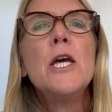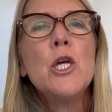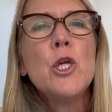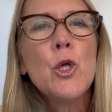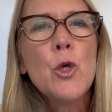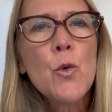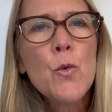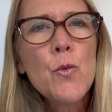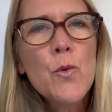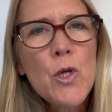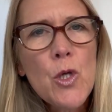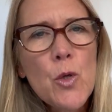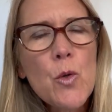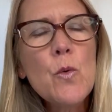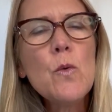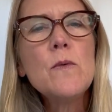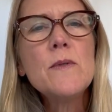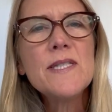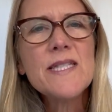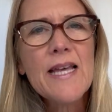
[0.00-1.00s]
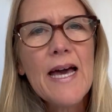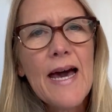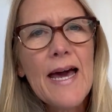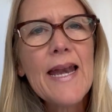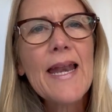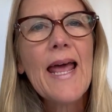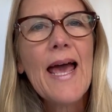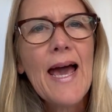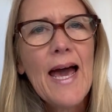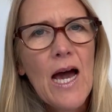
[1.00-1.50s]
you use
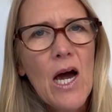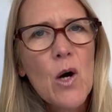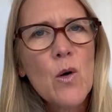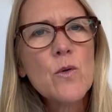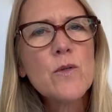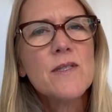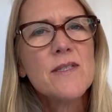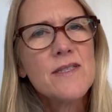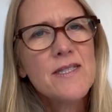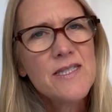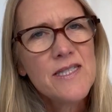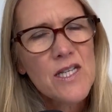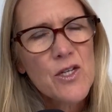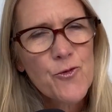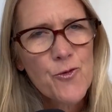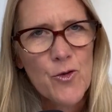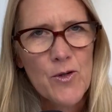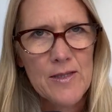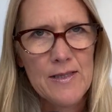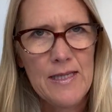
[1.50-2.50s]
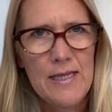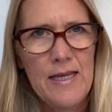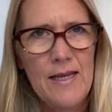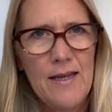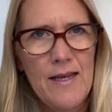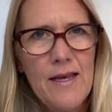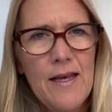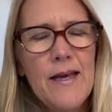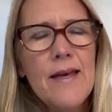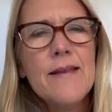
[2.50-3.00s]
that house differently
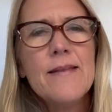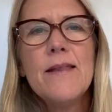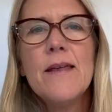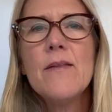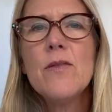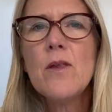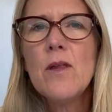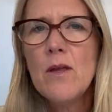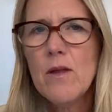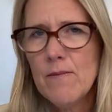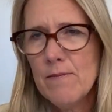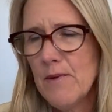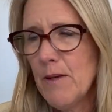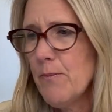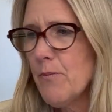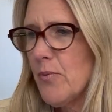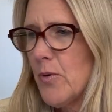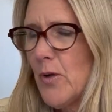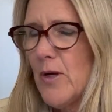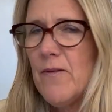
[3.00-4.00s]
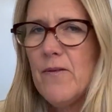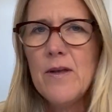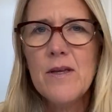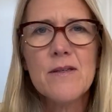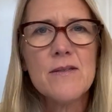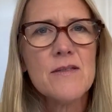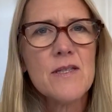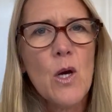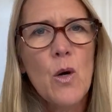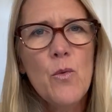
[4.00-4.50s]
than the
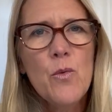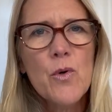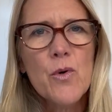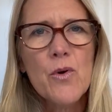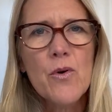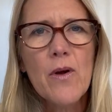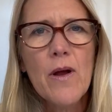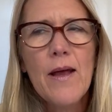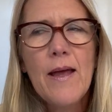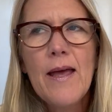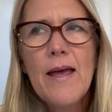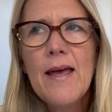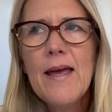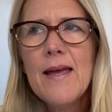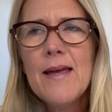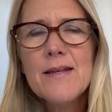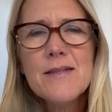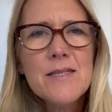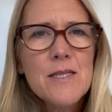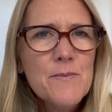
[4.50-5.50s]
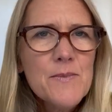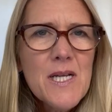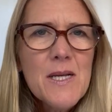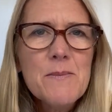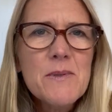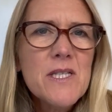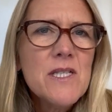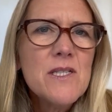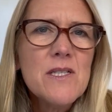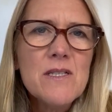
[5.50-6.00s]
previous owner. And
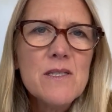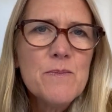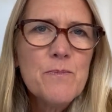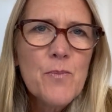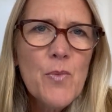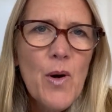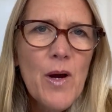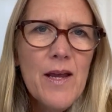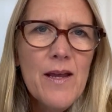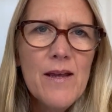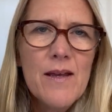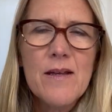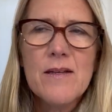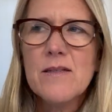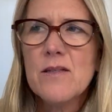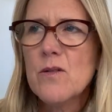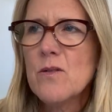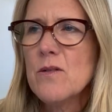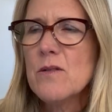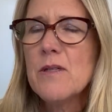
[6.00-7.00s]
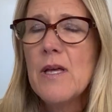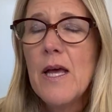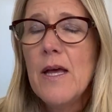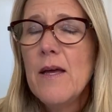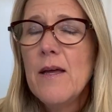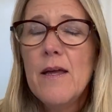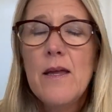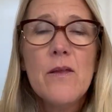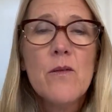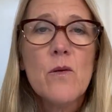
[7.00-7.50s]
sometimes it just breaks. There's
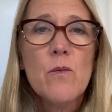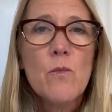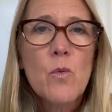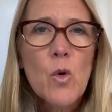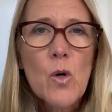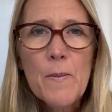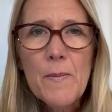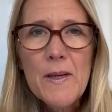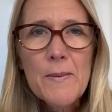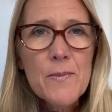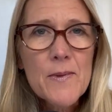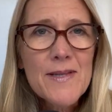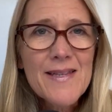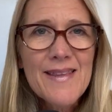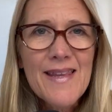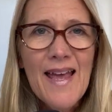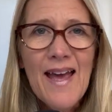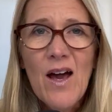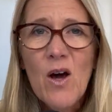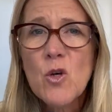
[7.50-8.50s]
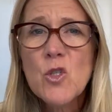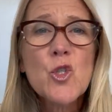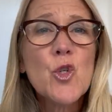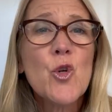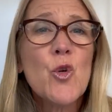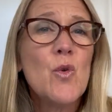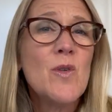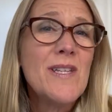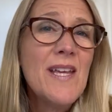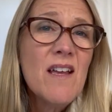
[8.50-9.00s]
either more people in the house, or
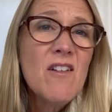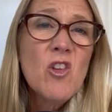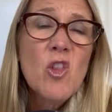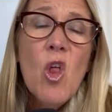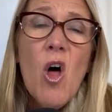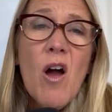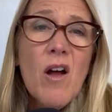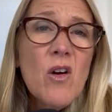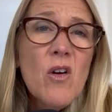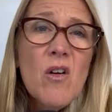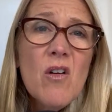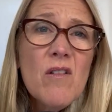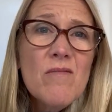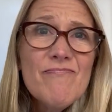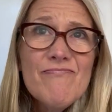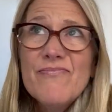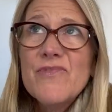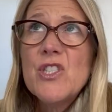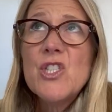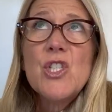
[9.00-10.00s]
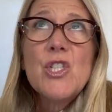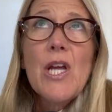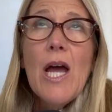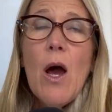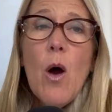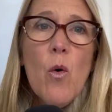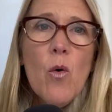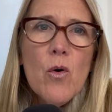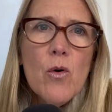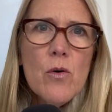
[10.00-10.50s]
you take longer
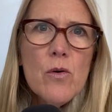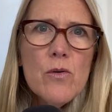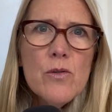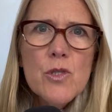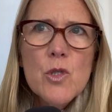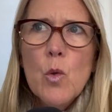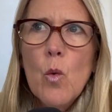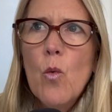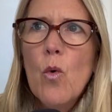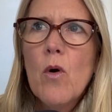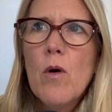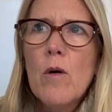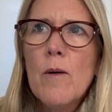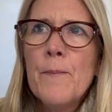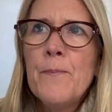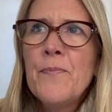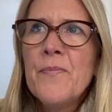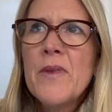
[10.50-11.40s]
showers, or,